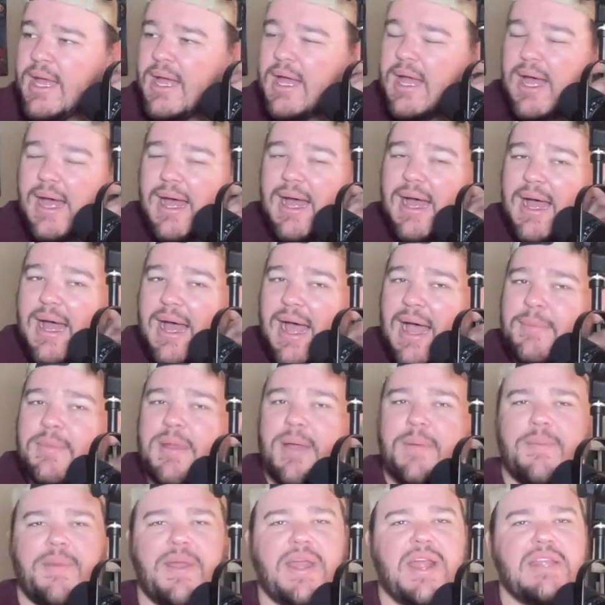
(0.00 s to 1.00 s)
I'm
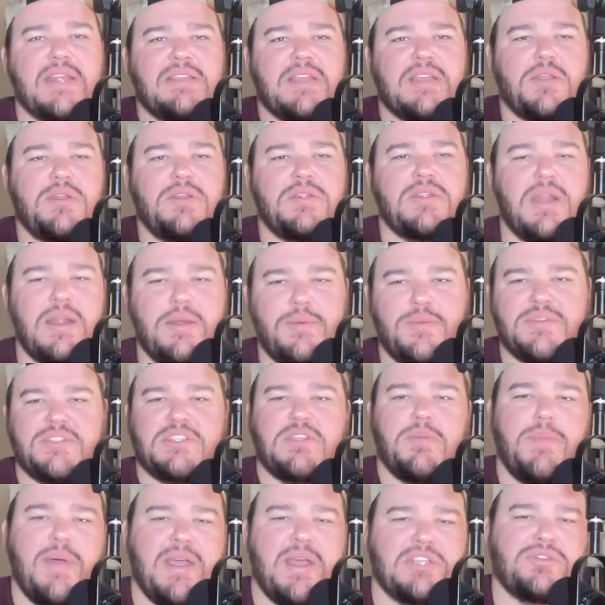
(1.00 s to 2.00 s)
not going to tell you that it was
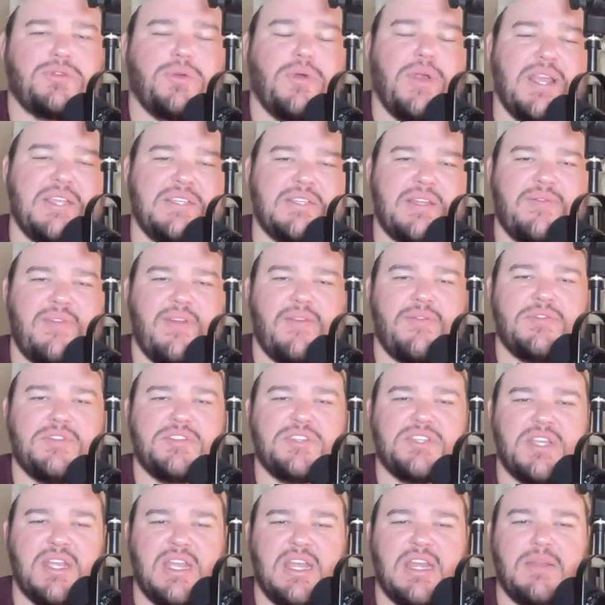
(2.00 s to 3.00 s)
the best race I've ever
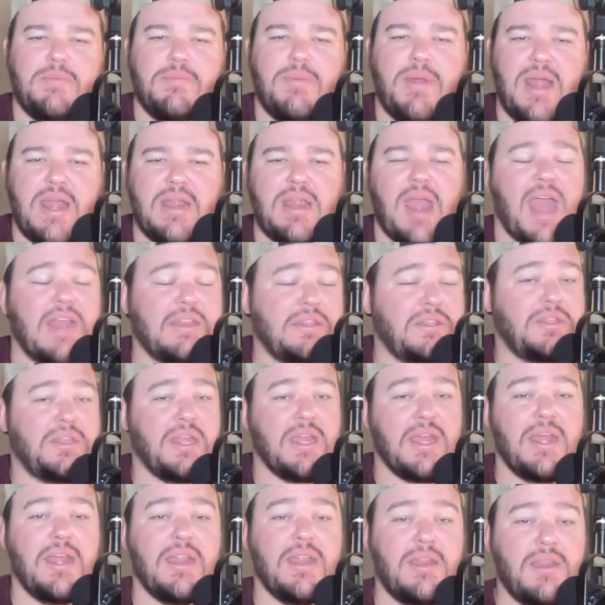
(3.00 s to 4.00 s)
seen, but I
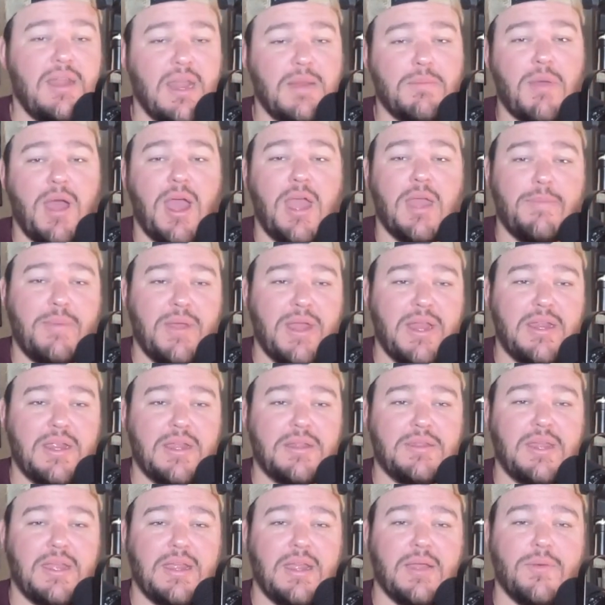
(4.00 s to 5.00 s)
did, in my
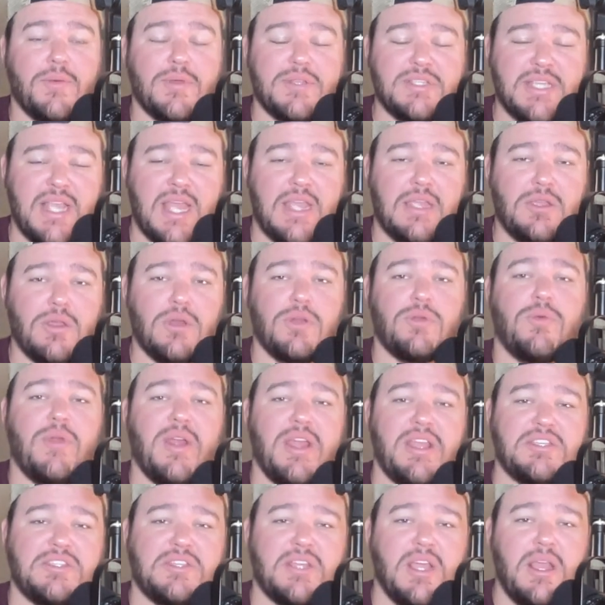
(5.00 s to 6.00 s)
opinion, think it was a good
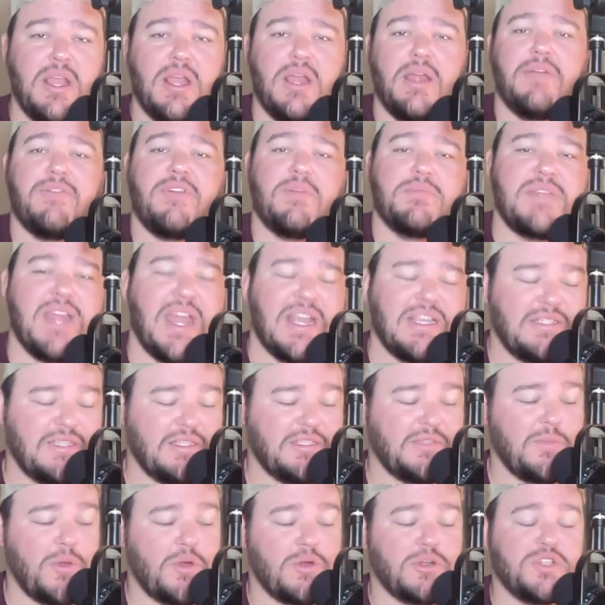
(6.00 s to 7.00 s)
race from
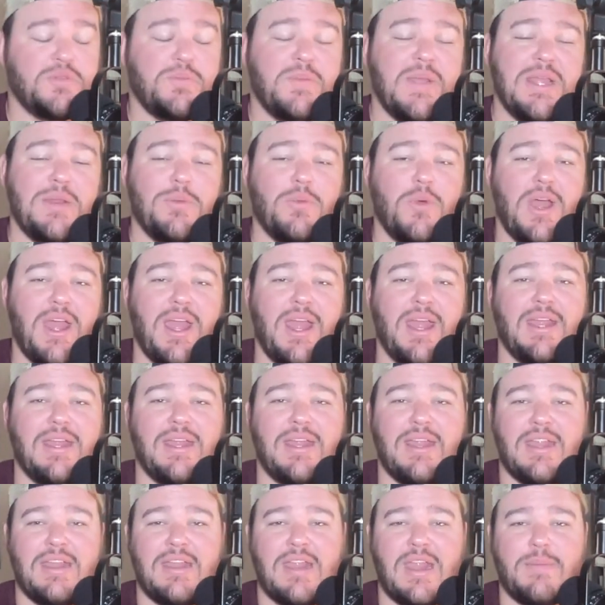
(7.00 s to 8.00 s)
Texas Motor Speedway.
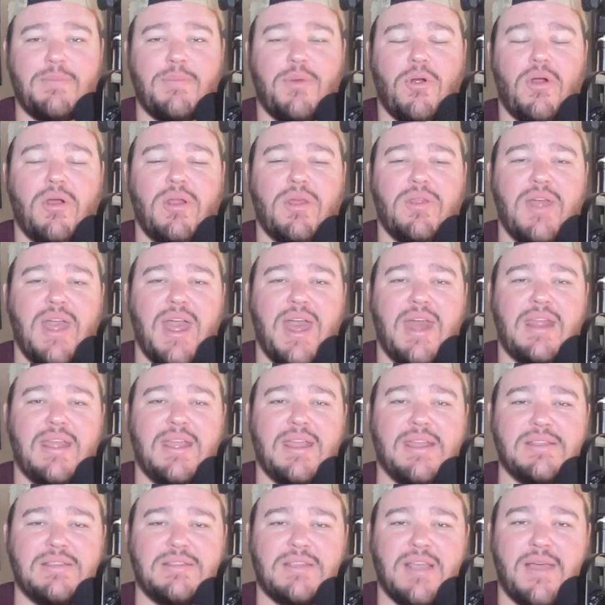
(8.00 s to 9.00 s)
And part of that
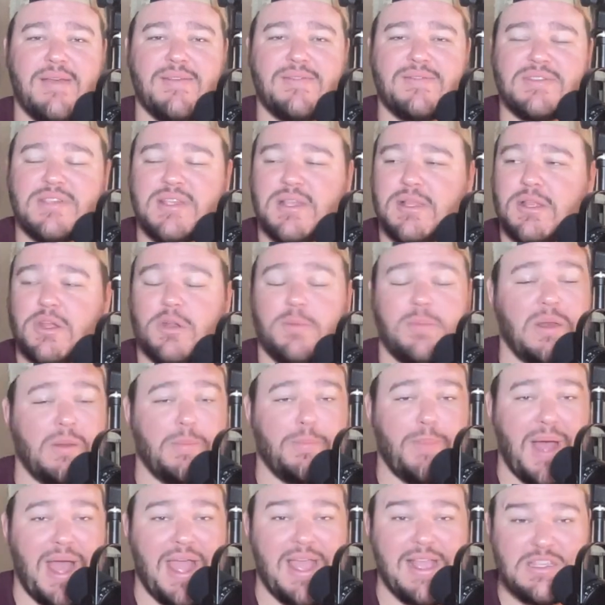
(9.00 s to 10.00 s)
is obviously a little bit of
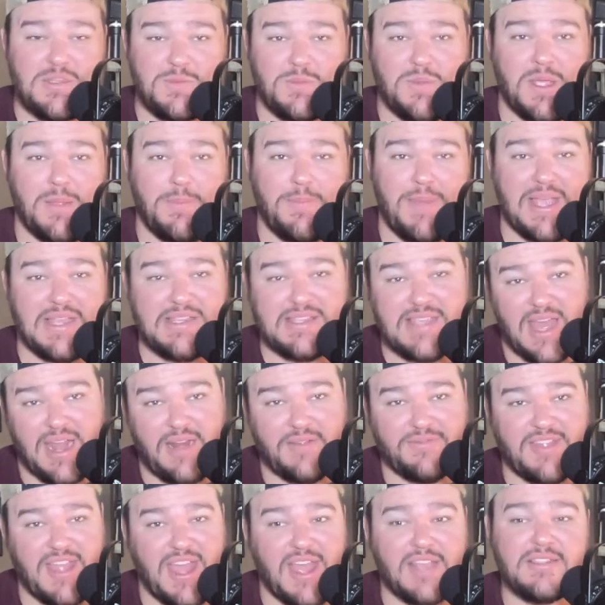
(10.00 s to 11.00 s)
bias being based out
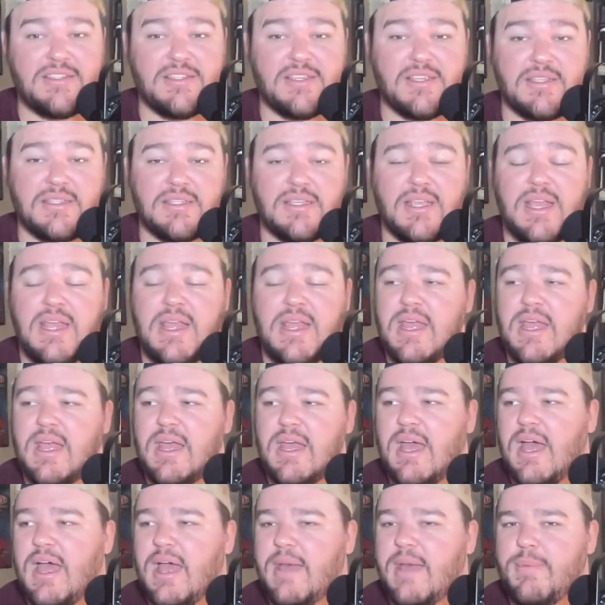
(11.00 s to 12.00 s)
of Texas.
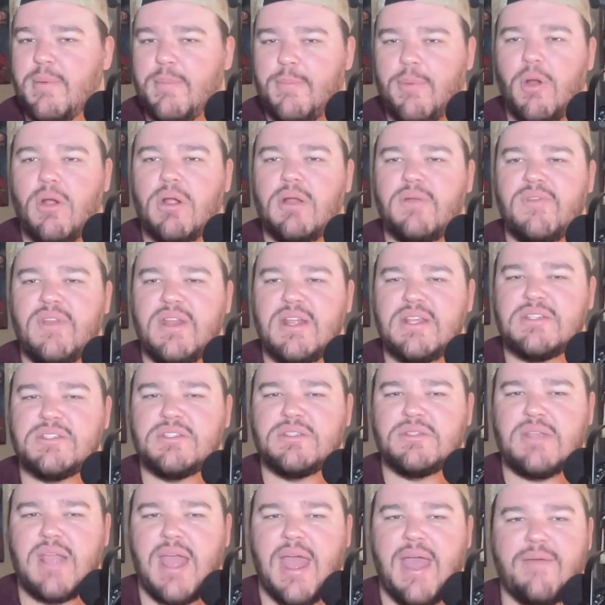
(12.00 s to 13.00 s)
But part of it
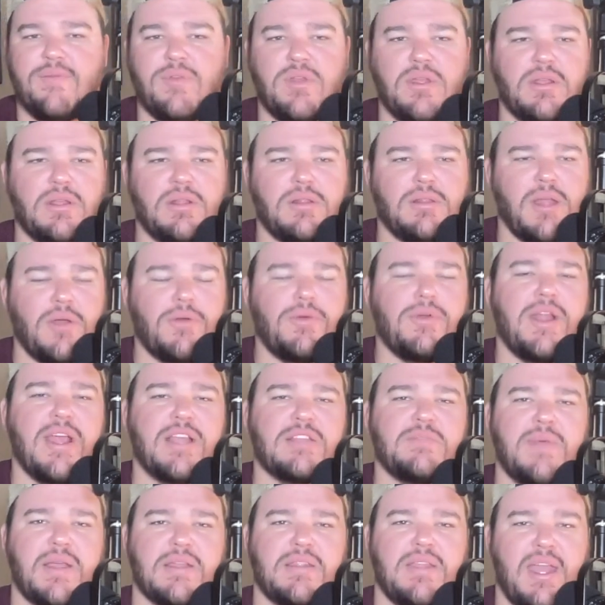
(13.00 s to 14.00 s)
is having lowered
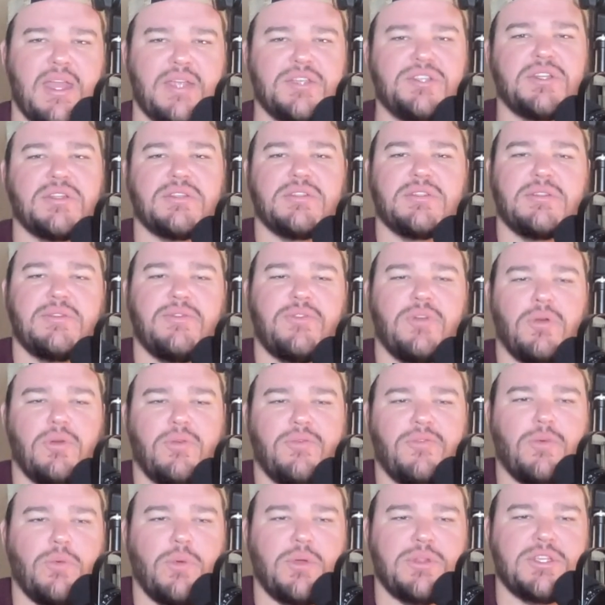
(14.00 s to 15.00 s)
expectations for
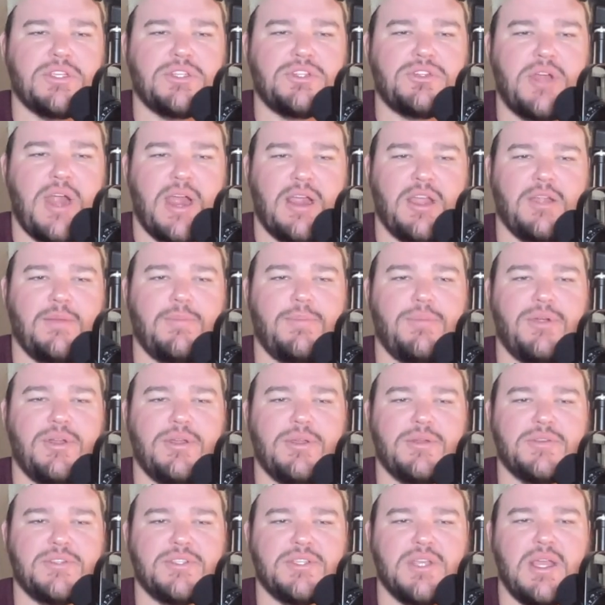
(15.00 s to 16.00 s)
what this track could
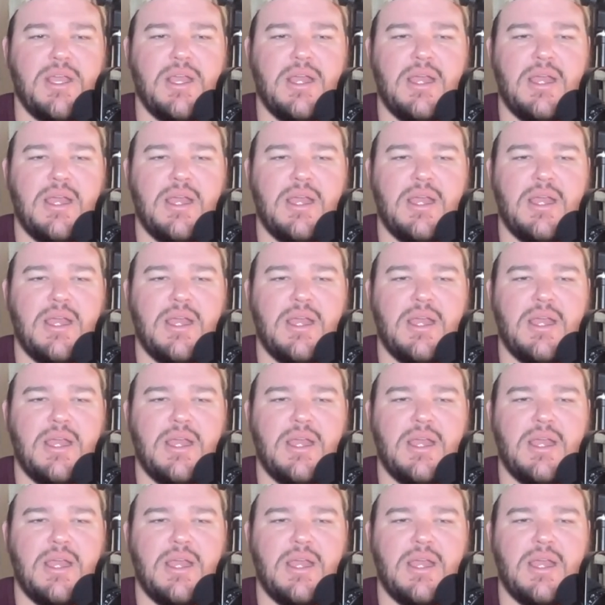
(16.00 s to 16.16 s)
produce.